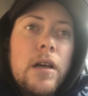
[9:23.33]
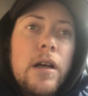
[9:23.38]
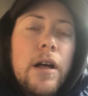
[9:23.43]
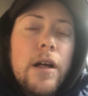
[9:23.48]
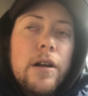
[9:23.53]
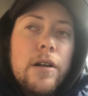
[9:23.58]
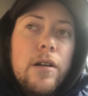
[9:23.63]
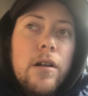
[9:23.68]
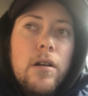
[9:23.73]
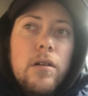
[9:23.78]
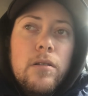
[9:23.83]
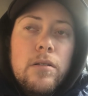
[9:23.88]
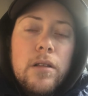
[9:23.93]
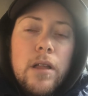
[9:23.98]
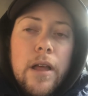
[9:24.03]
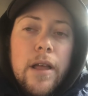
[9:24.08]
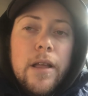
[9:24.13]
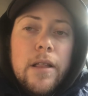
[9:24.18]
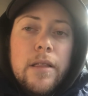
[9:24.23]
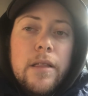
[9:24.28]
I don't know.
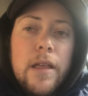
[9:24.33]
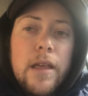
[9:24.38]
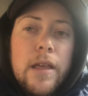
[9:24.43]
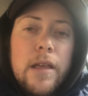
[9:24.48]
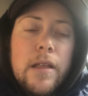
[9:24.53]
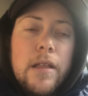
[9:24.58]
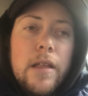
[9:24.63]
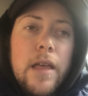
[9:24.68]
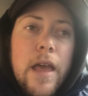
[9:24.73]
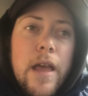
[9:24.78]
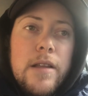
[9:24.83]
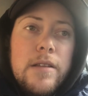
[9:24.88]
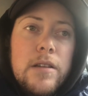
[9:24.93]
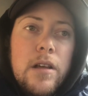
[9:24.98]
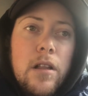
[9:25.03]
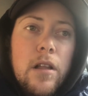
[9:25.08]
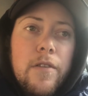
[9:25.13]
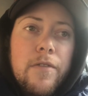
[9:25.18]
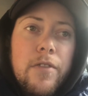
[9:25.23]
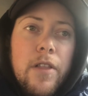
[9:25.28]
Like he can't
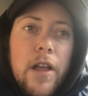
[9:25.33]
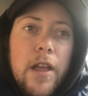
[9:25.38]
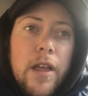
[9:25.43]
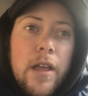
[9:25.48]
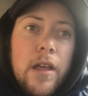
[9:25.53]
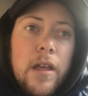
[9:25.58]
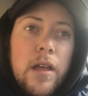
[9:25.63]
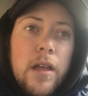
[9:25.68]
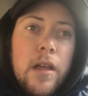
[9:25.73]
tell if like